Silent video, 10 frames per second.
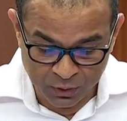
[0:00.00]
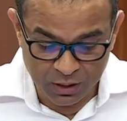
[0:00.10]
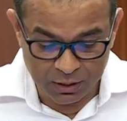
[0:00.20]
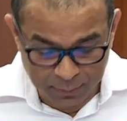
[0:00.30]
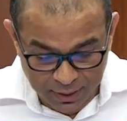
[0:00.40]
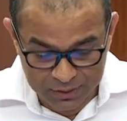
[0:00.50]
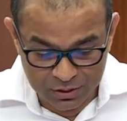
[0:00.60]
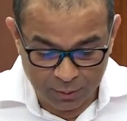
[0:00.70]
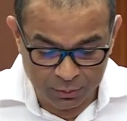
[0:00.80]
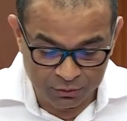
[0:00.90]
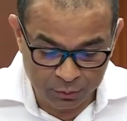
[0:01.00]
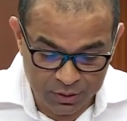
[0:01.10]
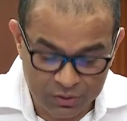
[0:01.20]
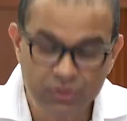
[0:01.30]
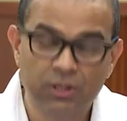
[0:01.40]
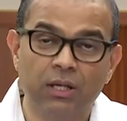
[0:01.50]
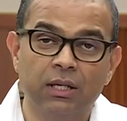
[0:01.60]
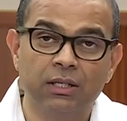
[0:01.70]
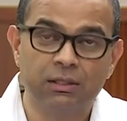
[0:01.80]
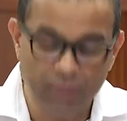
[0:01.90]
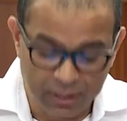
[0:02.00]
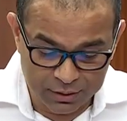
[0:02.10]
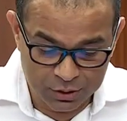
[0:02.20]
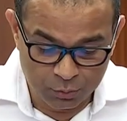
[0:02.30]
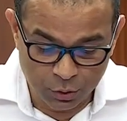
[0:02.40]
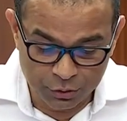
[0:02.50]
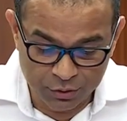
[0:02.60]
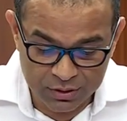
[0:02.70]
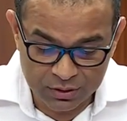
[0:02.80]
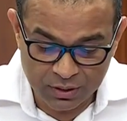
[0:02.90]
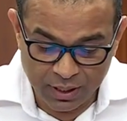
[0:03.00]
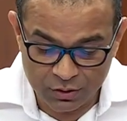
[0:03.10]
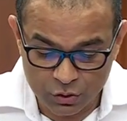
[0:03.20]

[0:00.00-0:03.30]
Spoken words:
In the past couple of weeks, demand has moderated and